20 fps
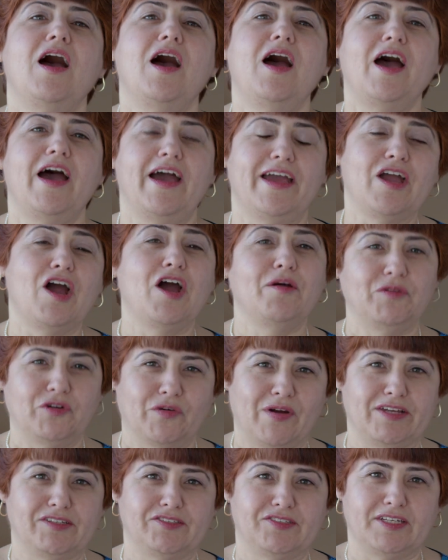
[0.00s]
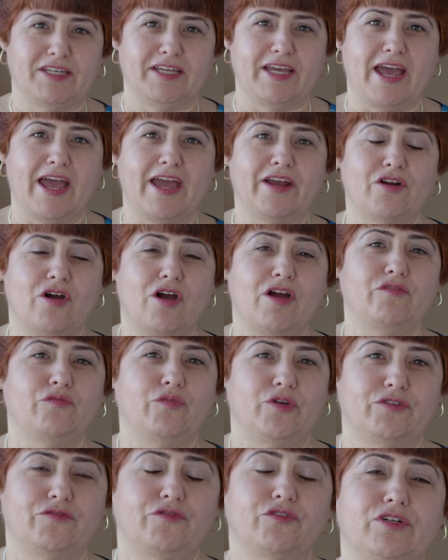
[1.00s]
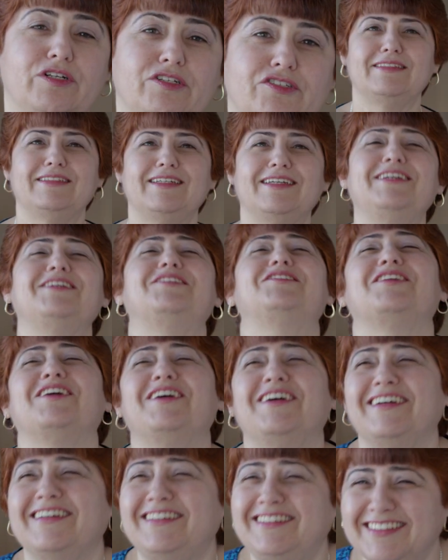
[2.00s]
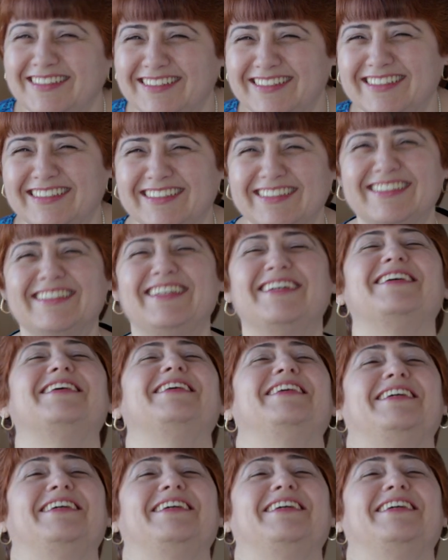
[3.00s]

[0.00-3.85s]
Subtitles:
Hi, I'm Gracie and I've worked for an Australian bank for 32 years.